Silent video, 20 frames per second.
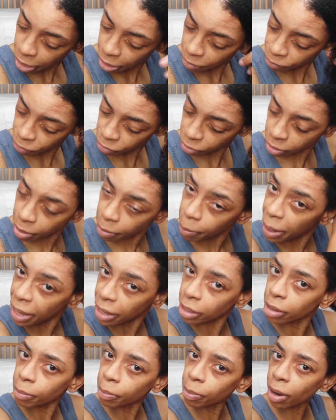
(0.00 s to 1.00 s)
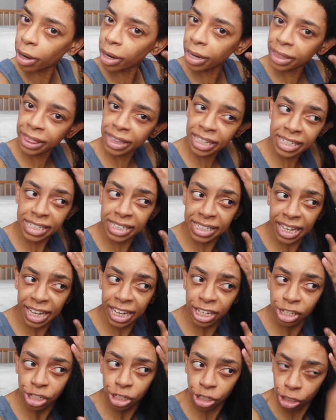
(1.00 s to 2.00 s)
And for the amount of product they
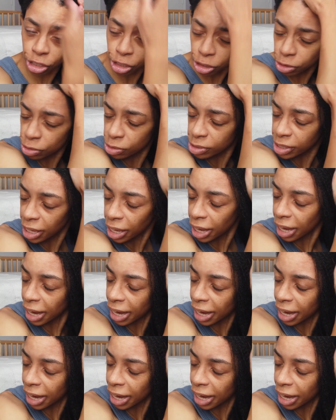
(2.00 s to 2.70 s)
say to use,